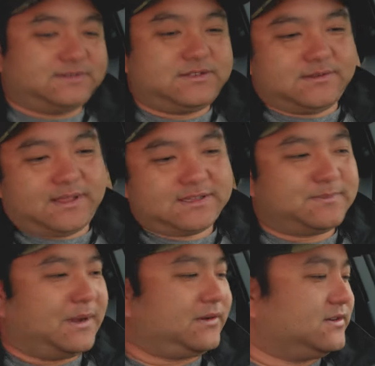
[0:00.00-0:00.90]
So
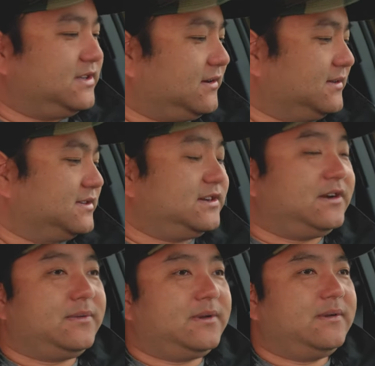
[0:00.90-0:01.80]
that's my critique on the
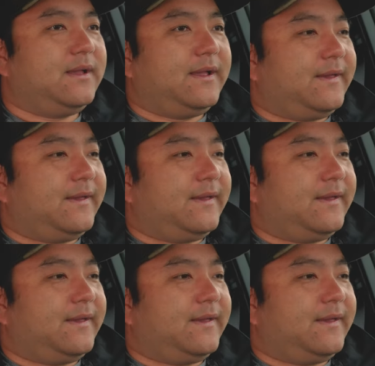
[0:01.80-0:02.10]
steering wheel.